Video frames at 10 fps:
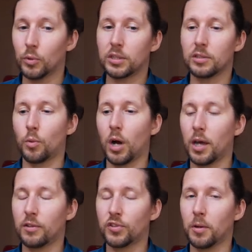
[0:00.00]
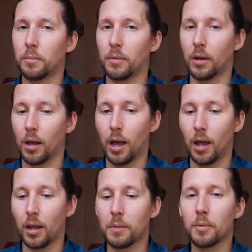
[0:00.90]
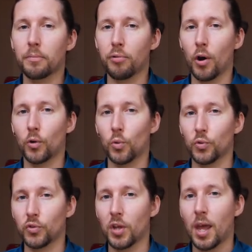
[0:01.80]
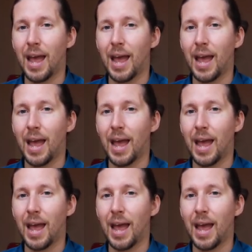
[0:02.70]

which is why a number of protocols